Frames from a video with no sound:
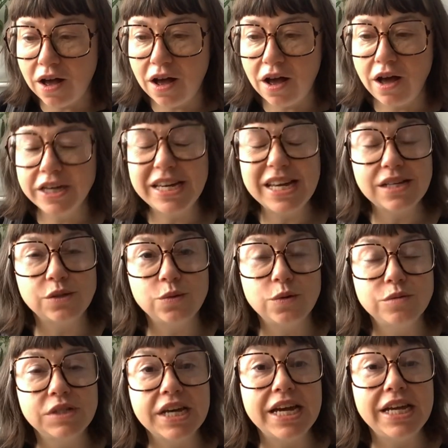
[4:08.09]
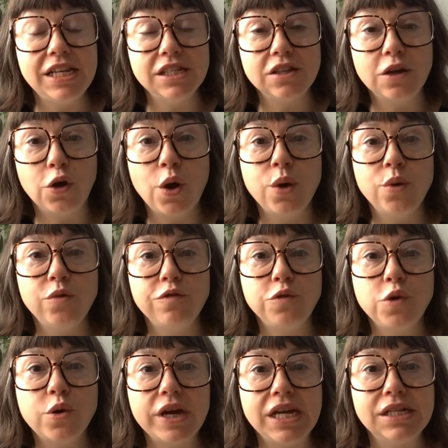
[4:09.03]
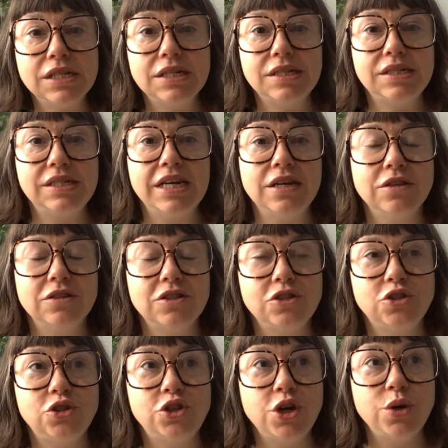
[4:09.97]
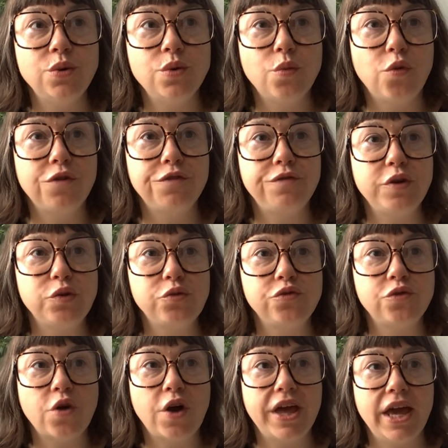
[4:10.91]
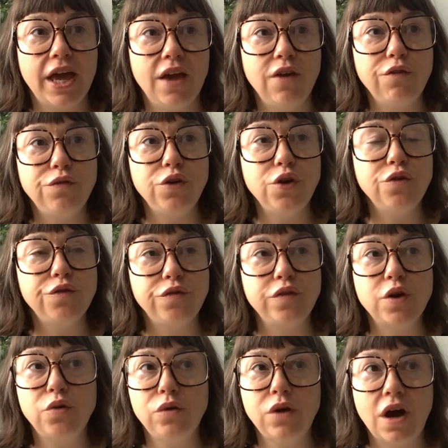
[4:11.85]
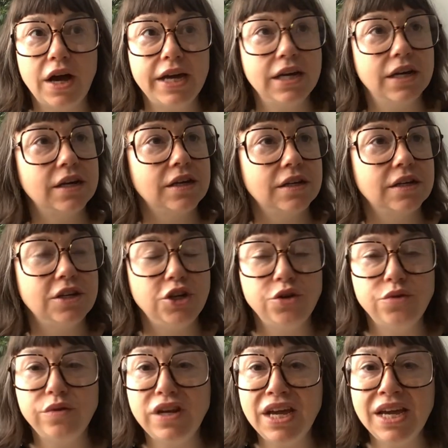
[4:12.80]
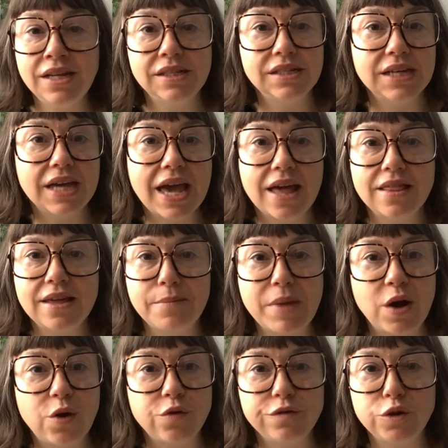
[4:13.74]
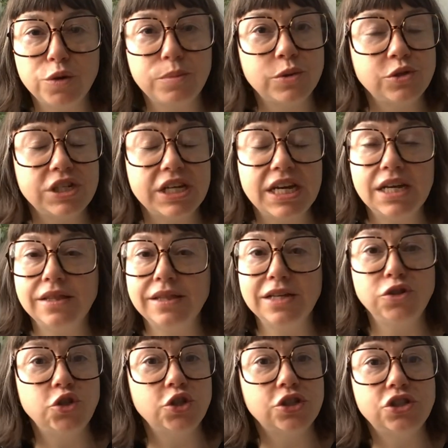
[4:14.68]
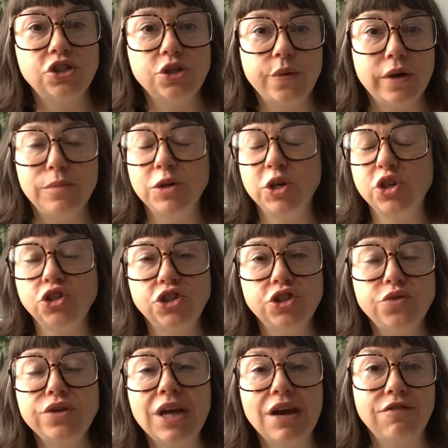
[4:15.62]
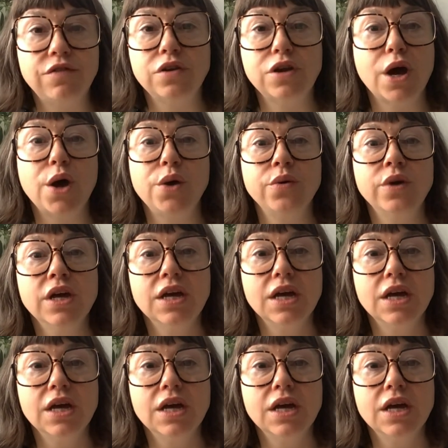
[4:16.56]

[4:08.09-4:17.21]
I guess what I'm saying is go with your instinct. Do what feels right. If you feel like you need to get them out of your body, then just do it, because you never know.